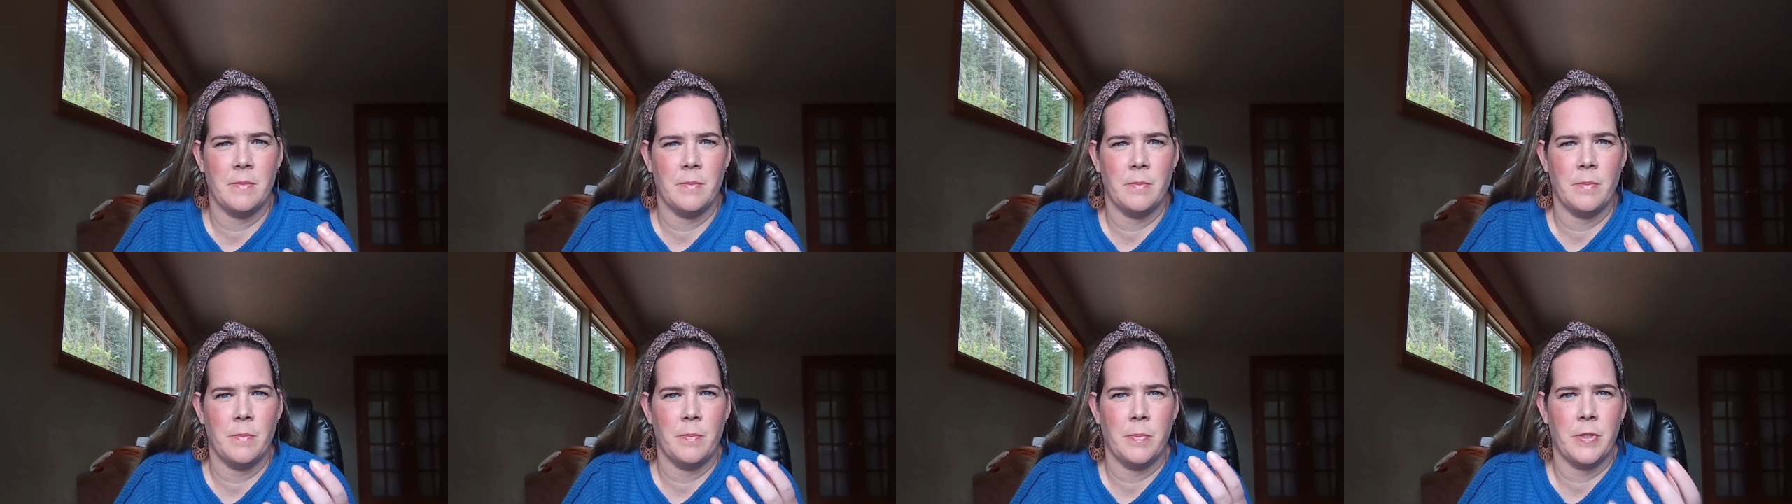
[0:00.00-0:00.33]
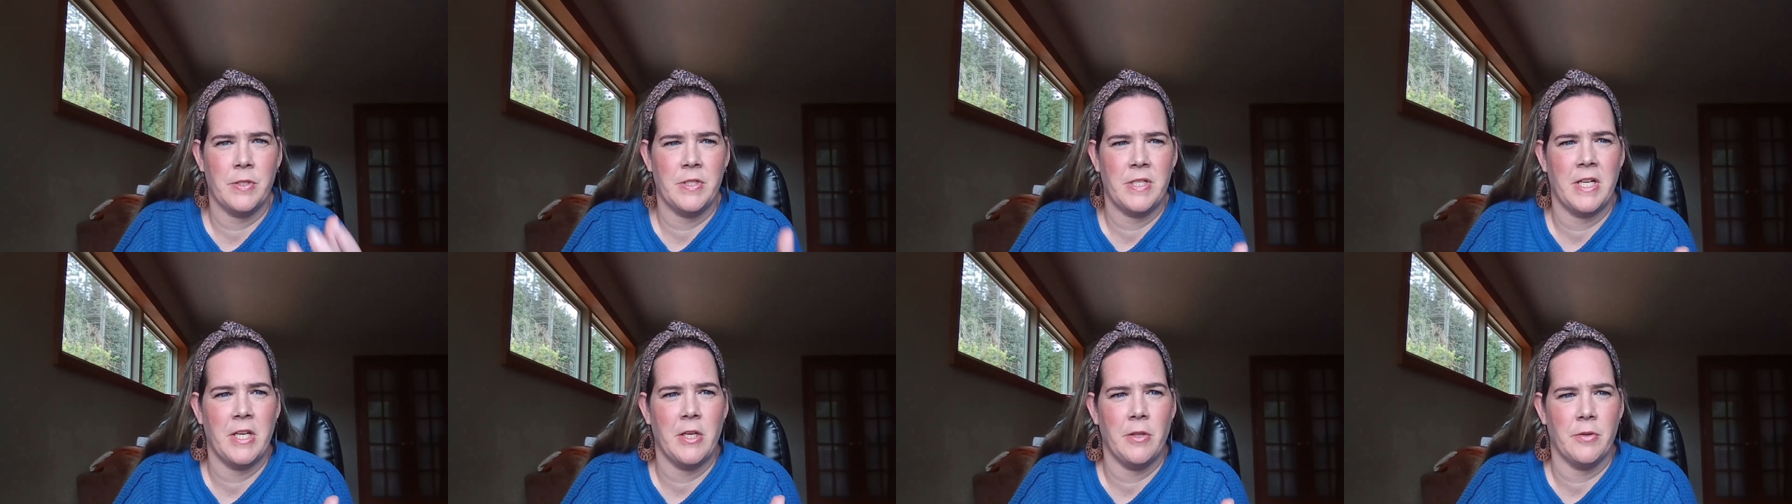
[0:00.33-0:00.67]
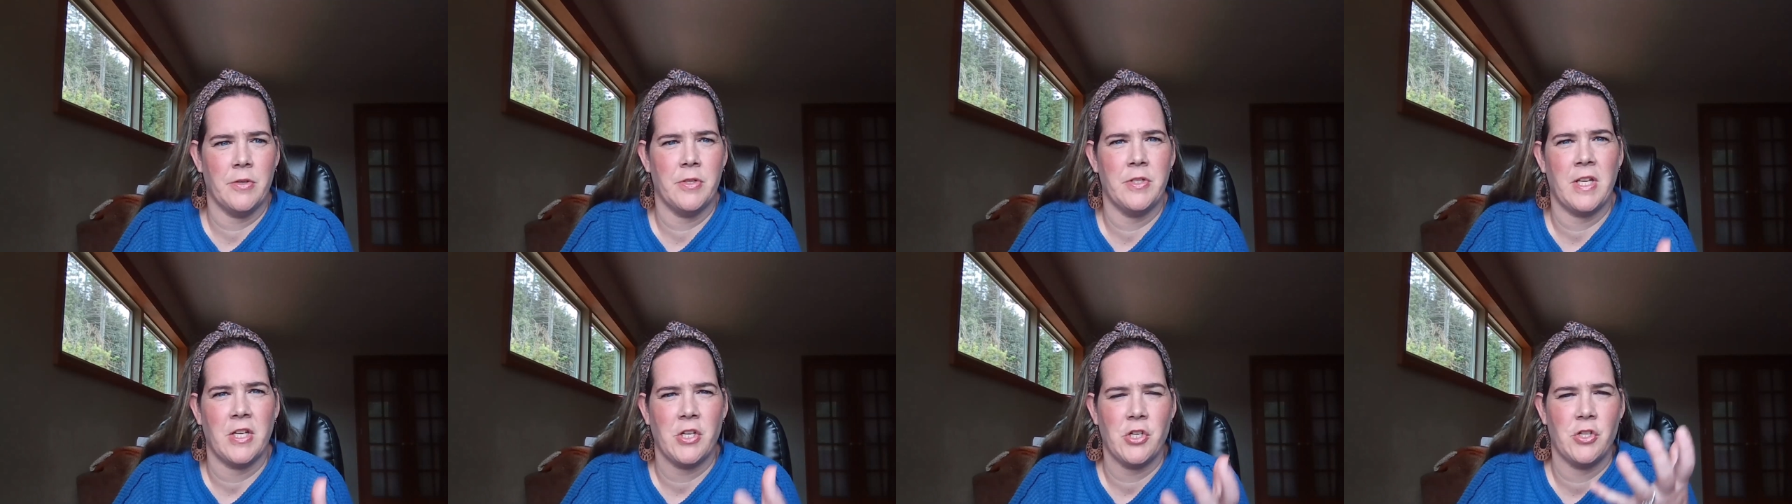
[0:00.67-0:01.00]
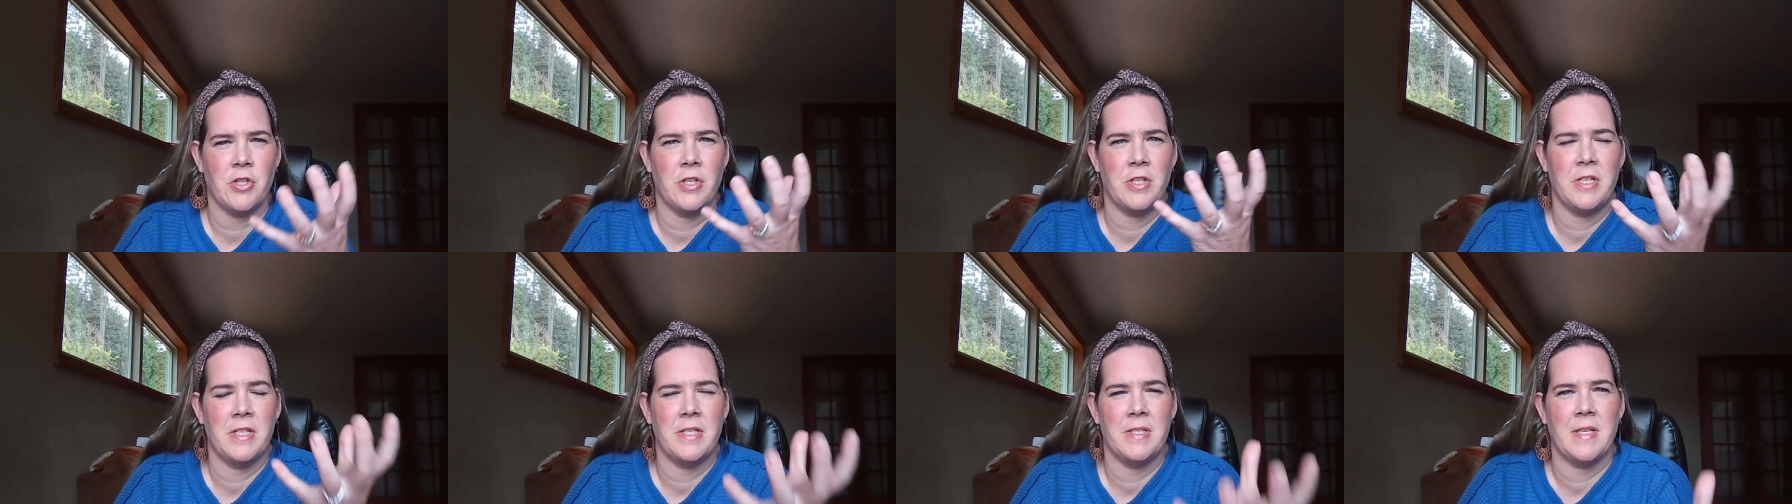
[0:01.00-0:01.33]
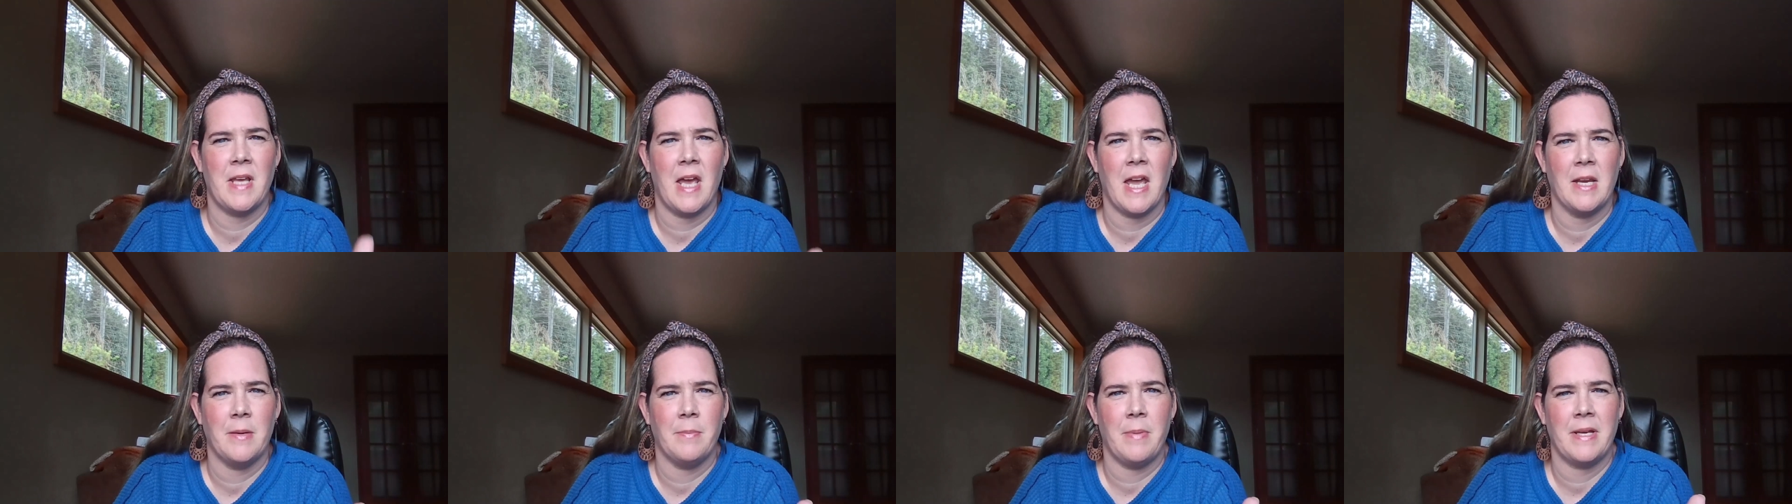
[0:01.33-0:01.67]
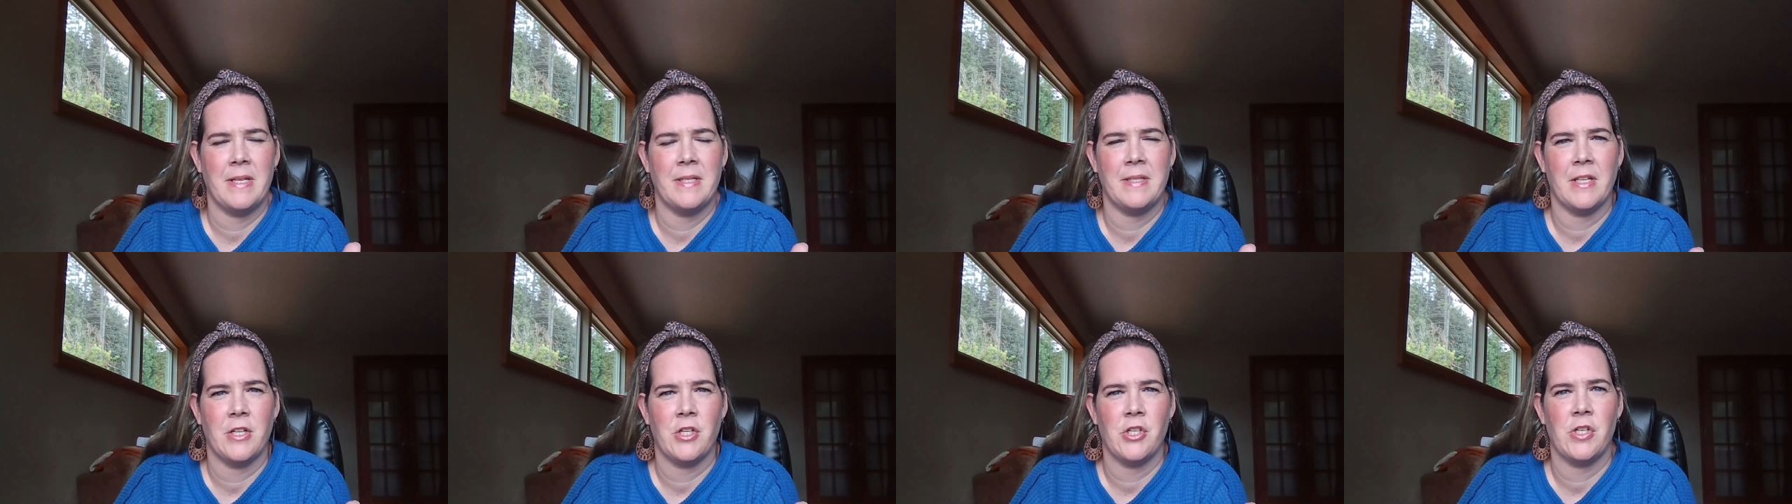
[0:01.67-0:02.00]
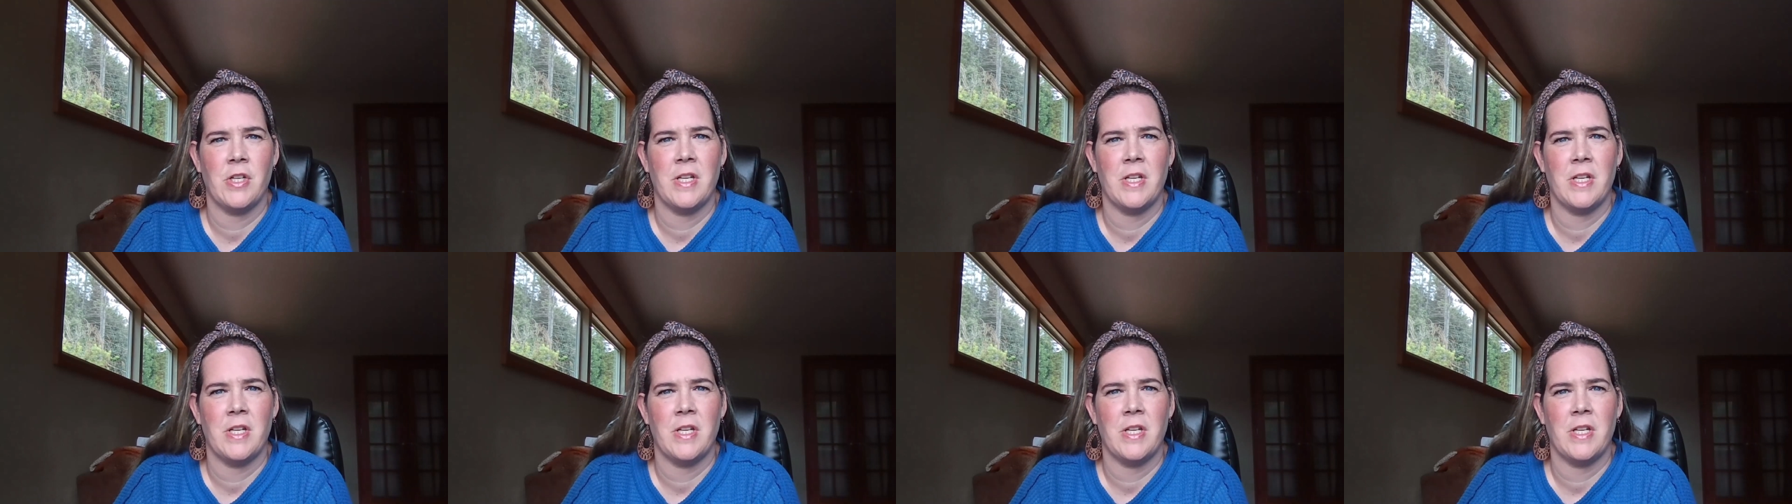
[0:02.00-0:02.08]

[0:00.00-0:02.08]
particular section, the design by section,